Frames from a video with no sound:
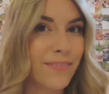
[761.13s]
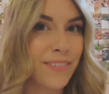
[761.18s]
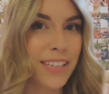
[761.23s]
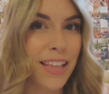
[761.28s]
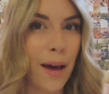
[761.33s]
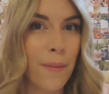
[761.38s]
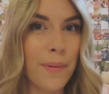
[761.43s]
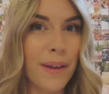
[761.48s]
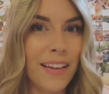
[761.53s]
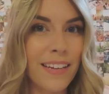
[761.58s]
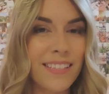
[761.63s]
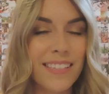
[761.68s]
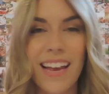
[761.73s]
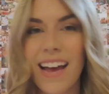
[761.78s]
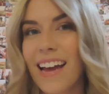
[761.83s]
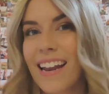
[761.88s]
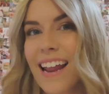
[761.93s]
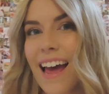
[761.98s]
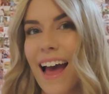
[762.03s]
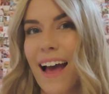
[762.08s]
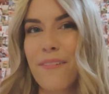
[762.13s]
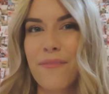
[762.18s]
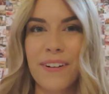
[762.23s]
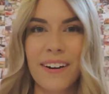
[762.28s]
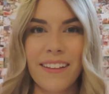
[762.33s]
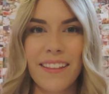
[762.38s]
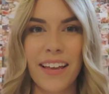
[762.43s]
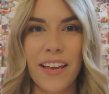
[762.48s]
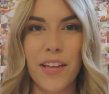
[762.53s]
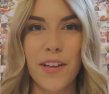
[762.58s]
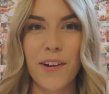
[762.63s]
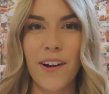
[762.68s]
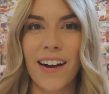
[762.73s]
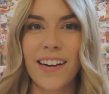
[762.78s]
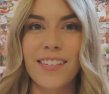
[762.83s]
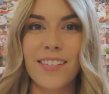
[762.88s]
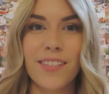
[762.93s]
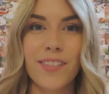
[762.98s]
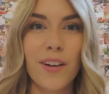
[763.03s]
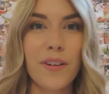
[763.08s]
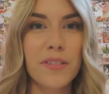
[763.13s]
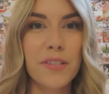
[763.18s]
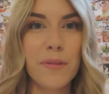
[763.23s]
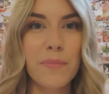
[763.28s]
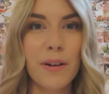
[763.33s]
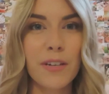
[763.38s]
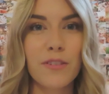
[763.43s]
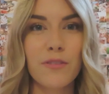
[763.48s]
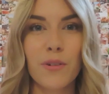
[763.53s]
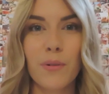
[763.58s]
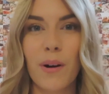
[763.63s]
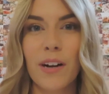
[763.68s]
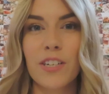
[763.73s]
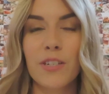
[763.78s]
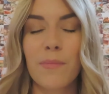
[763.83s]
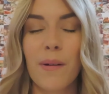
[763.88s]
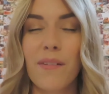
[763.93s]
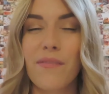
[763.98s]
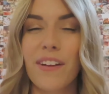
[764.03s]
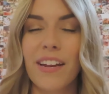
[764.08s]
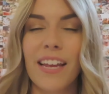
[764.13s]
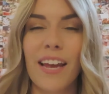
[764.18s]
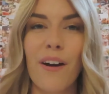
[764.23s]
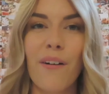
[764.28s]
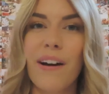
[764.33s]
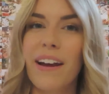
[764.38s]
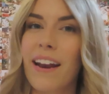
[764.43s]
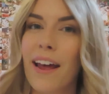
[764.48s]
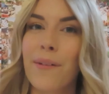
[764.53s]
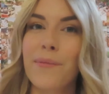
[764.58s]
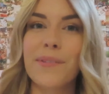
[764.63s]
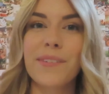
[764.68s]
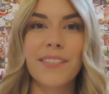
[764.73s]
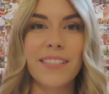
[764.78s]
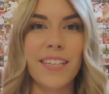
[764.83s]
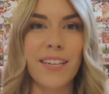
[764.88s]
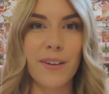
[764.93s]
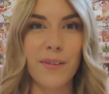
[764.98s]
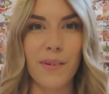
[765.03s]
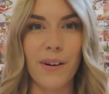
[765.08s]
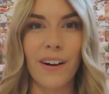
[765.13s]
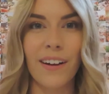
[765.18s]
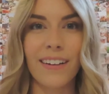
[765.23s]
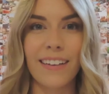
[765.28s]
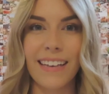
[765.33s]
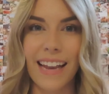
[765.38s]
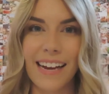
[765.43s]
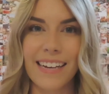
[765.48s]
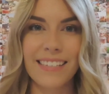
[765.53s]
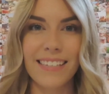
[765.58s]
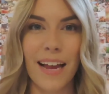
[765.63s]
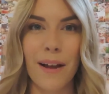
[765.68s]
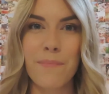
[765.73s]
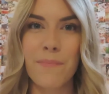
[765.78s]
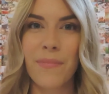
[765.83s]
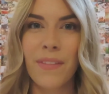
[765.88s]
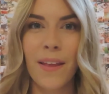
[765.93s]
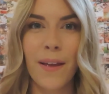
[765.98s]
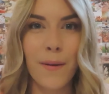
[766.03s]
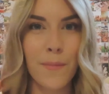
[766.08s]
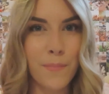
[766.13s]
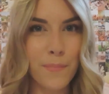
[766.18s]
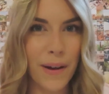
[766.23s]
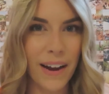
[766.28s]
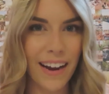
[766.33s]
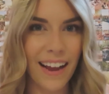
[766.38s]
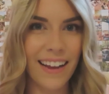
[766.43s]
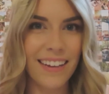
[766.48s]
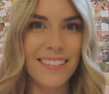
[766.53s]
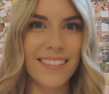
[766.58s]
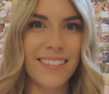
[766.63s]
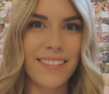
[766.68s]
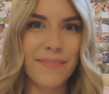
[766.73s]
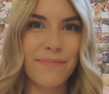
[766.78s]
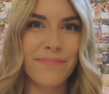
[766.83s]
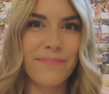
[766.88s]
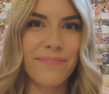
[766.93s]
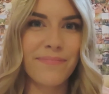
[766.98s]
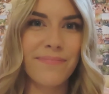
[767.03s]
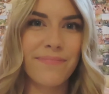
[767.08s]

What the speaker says: with that being said, I want to thank you guys so much for watching my video, and I will see you all next time. Bye guys.